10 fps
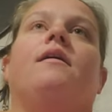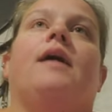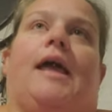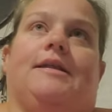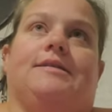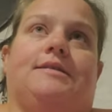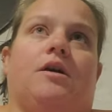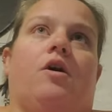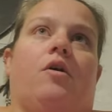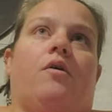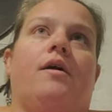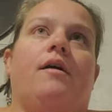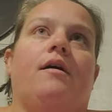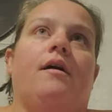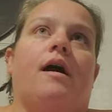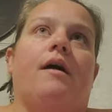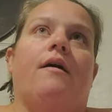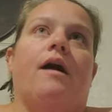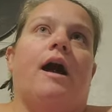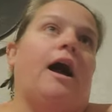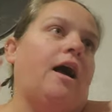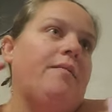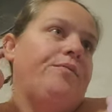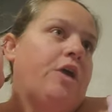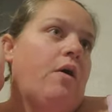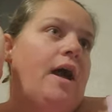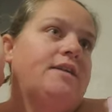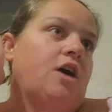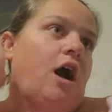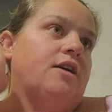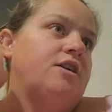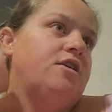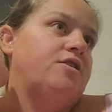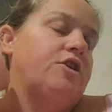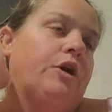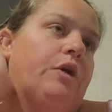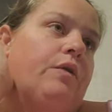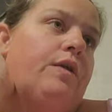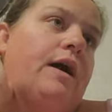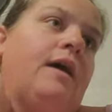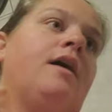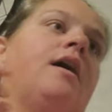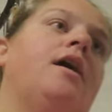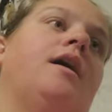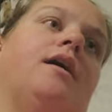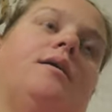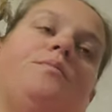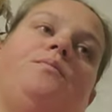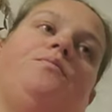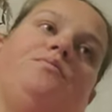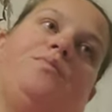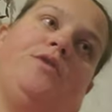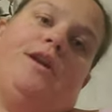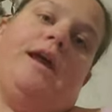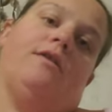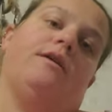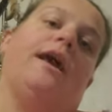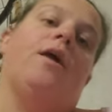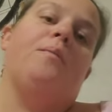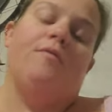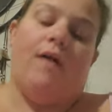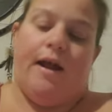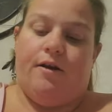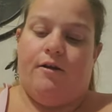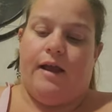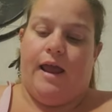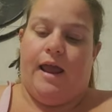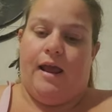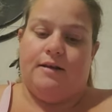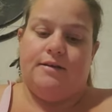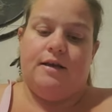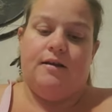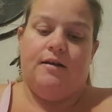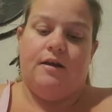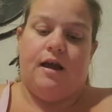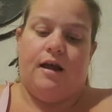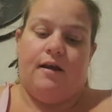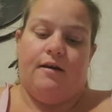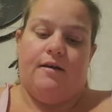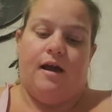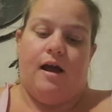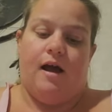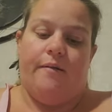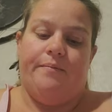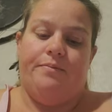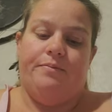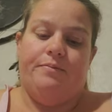And so, um, you know, I talked to the prenatal care provider and, and, um,